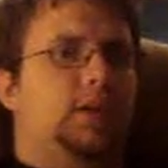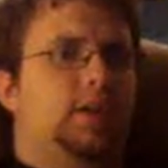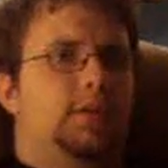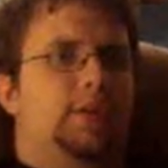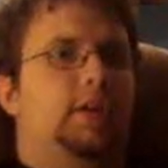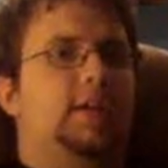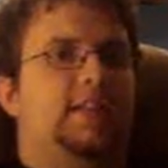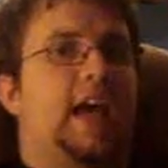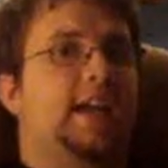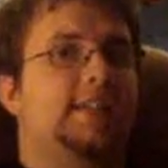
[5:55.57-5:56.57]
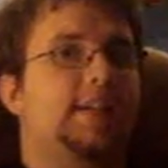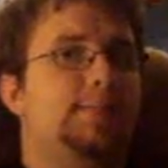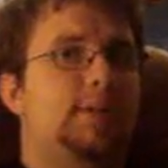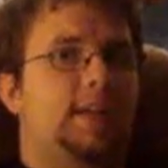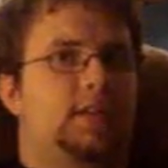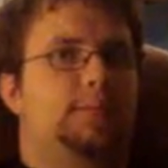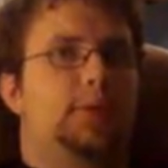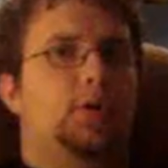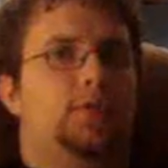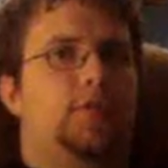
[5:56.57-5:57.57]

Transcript: you know, they're a tag team, yet they're both